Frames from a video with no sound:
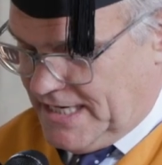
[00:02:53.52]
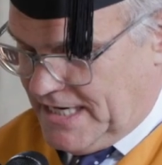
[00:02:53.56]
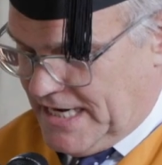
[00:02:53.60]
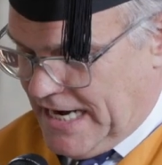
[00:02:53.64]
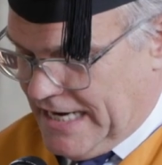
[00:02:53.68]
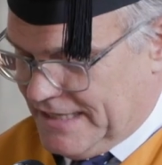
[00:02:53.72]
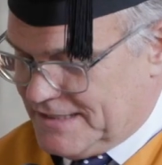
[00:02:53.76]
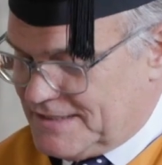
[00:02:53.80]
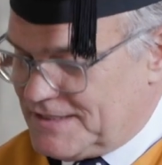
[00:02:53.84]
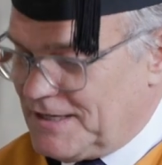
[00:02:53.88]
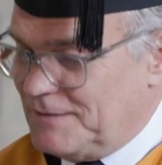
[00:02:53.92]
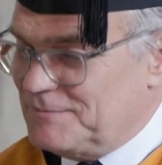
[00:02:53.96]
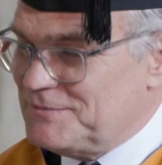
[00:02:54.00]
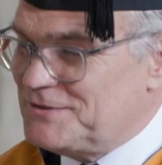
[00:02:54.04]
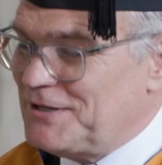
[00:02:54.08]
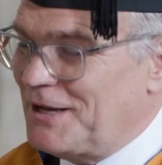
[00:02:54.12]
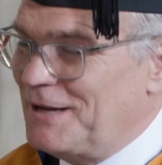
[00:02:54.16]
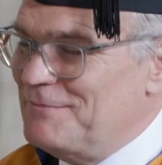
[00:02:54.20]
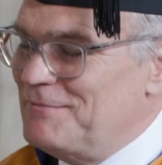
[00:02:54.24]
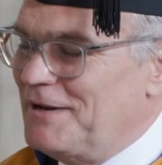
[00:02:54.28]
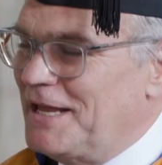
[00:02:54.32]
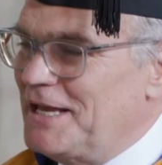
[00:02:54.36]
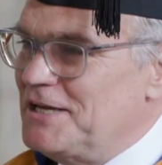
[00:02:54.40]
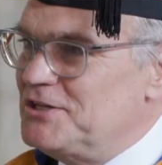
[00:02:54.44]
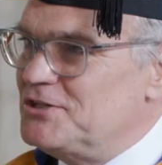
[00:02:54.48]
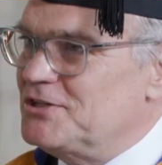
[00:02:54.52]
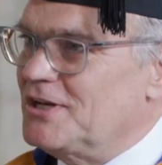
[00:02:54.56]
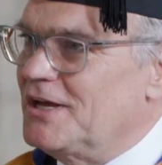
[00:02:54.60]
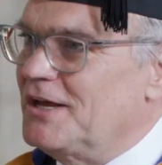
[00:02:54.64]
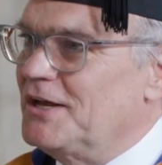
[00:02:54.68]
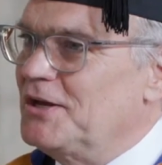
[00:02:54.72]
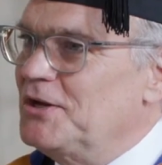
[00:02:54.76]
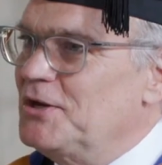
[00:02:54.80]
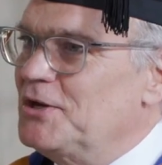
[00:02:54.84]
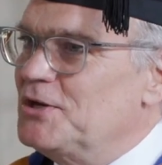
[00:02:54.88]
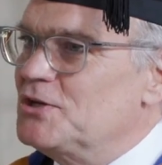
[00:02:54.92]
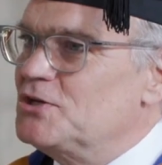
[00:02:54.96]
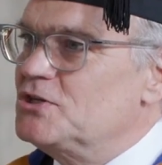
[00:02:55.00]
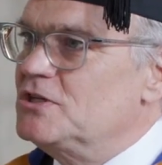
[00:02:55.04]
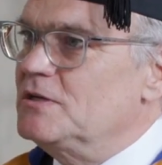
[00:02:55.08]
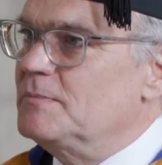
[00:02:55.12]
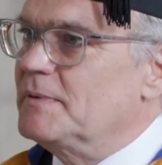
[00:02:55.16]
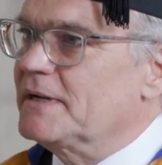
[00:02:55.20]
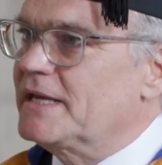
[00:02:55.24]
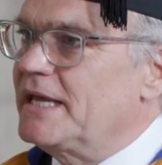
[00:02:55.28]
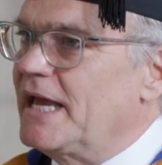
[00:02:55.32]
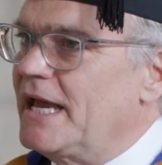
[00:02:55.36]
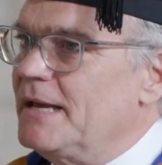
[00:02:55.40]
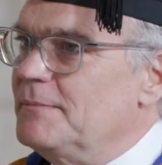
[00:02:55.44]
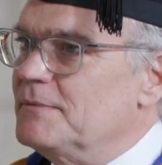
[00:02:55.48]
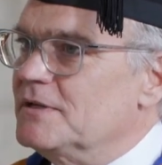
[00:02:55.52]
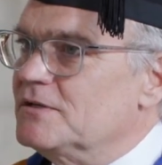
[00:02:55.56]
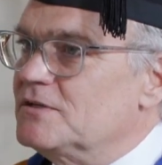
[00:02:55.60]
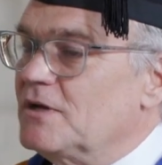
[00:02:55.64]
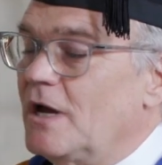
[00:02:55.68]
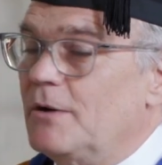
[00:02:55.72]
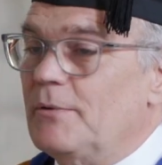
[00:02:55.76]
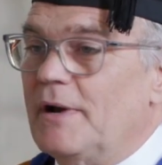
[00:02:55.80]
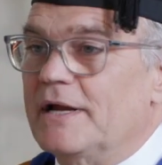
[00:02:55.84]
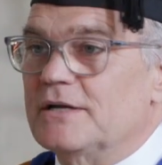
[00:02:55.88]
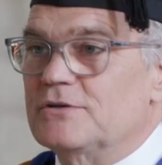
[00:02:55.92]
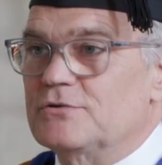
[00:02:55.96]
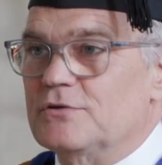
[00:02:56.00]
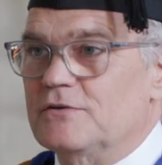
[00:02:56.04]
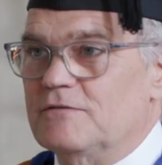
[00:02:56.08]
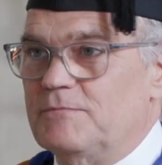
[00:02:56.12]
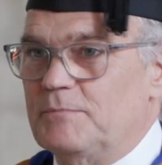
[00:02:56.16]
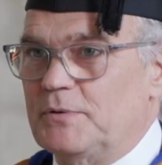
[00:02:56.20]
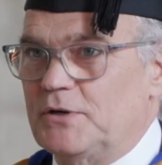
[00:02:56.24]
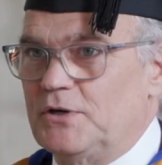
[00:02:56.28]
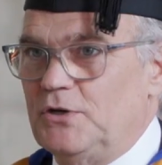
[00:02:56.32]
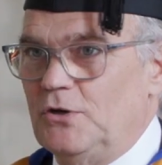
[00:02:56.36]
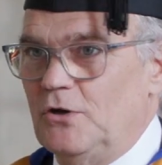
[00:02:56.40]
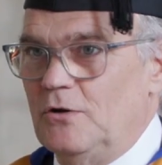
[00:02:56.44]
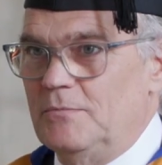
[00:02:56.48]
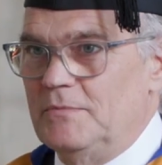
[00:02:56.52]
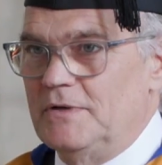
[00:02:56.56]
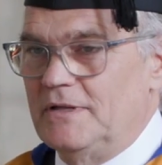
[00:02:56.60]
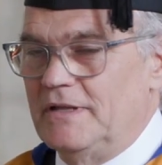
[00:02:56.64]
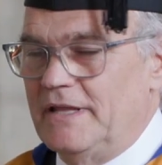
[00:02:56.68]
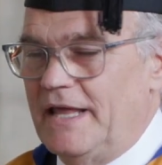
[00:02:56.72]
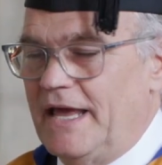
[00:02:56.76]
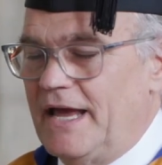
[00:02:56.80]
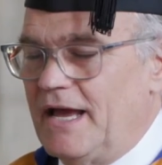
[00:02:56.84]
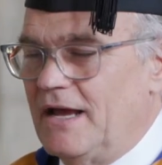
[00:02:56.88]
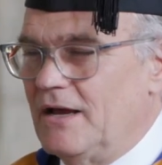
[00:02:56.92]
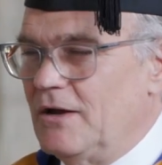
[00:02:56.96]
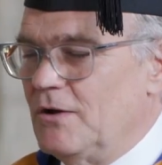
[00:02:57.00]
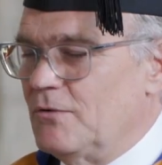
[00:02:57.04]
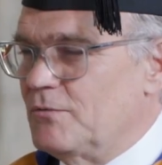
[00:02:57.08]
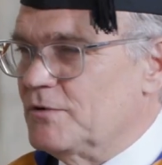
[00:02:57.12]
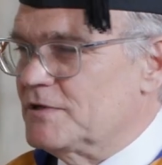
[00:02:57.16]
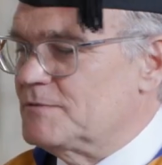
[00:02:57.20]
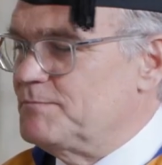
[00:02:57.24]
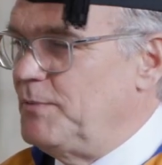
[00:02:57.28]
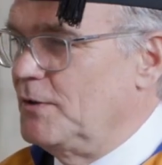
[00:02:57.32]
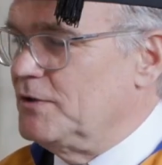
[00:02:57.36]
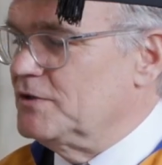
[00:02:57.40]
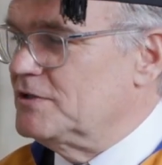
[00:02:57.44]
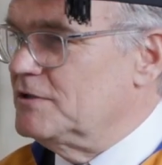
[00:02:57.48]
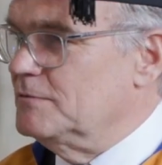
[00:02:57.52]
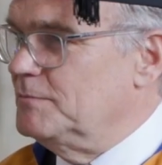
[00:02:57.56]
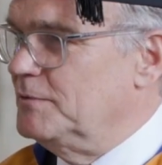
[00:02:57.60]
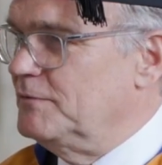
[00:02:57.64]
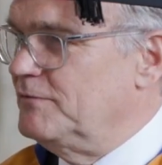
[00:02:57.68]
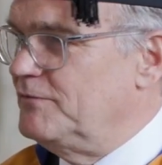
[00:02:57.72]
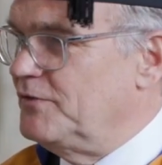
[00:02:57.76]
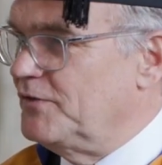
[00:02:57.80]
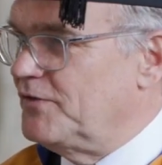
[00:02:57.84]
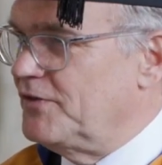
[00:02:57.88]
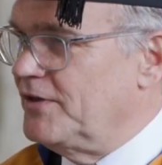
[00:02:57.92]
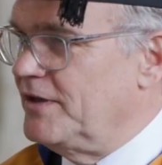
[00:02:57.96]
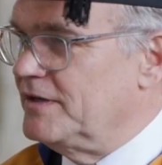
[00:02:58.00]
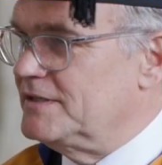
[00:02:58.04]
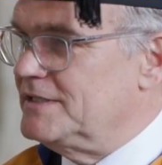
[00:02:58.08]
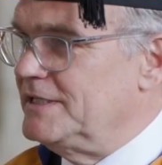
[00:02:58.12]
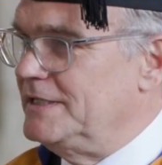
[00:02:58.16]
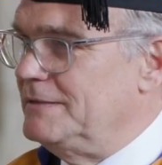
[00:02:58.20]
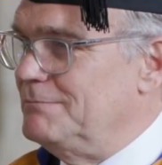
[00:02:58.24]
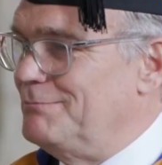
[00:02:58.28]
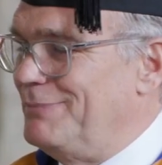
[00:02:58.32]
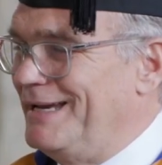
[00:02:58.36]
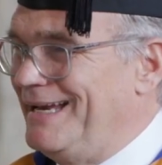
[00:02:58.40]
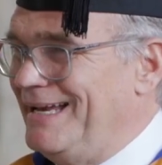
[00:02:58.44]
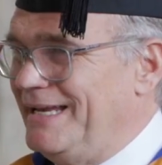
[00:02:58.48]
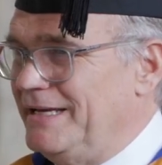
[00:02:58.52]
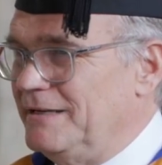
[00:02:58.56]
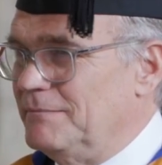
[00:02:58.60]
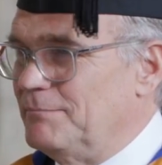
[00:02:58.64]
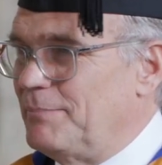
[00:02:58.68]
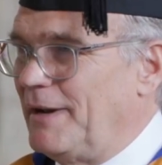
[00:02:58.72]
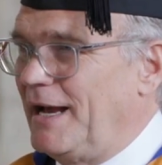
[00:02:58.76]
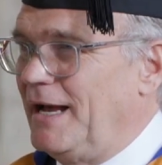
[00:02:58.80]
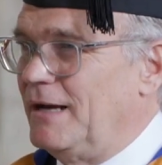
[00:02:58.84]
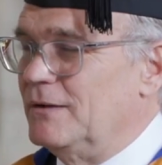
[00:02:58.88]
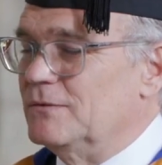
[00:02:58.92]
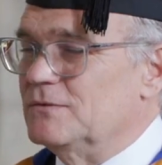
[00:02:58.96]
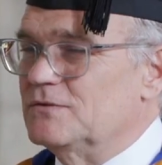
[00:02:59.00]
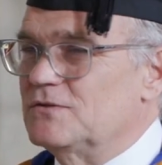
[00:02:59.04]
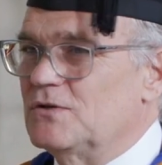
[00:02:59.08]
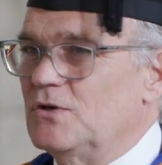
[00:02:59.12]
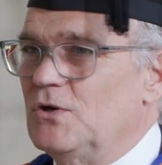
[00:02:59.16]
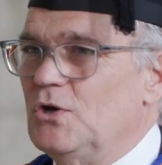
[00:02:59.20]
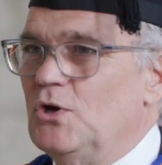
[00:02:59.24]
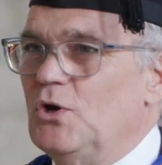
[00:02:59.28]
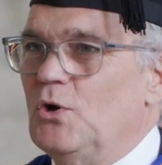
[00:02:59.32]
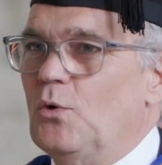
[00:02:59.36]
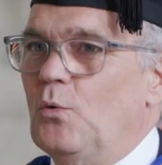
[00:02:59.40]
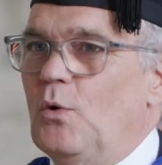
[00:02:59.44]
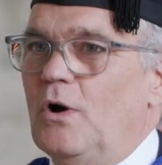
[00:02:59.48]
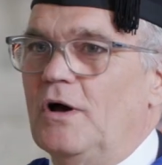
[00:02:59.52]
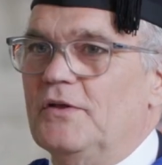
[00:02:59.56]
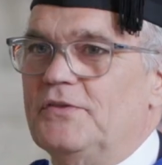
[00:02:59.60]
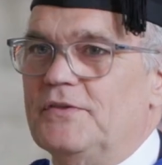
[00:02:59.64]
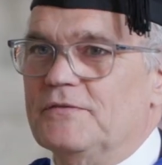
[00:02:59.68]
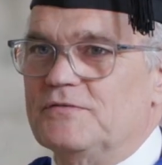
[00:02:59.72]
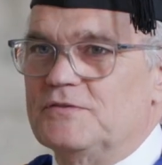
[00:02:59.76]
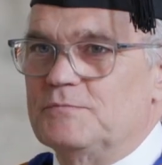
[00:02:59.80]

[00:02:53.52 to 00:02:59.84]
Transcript: And sometime later, she became the Director of Procurement there, responsible for £13 billion worth of